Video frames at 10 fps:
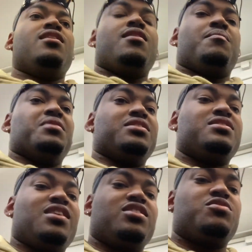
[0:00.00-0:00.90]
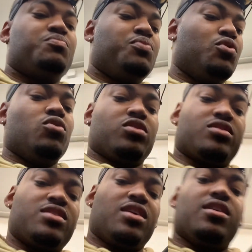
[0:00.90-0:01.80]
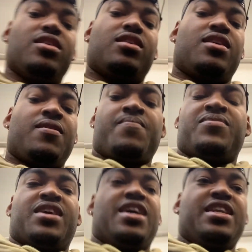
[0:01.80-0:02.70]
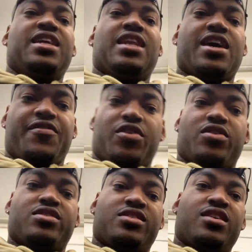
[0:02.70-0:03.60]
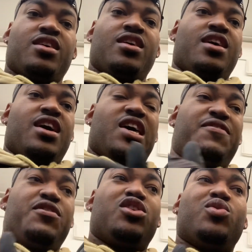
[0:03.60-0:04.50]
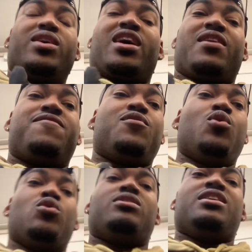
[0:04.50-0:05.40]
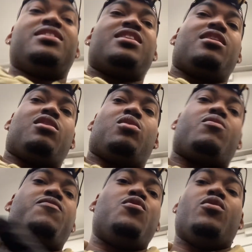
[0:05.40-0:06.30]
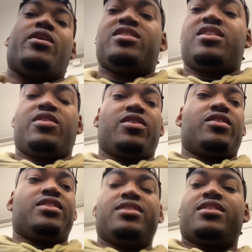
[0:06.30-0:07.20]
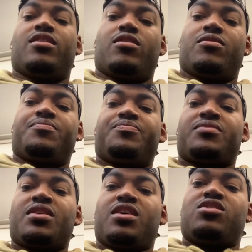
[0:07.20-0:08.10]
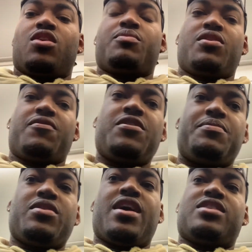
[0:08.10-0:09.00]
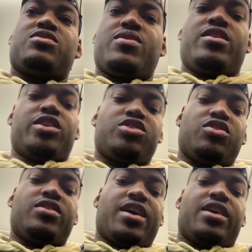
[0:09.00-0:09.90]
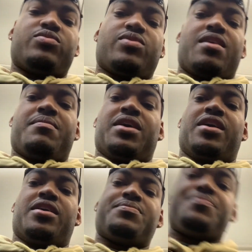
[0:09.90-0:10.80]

but touch, pull, or tug any levers if you're doing a full detail or a full interior detail. So I'm gonna flip you guys around and show you guys what I mean.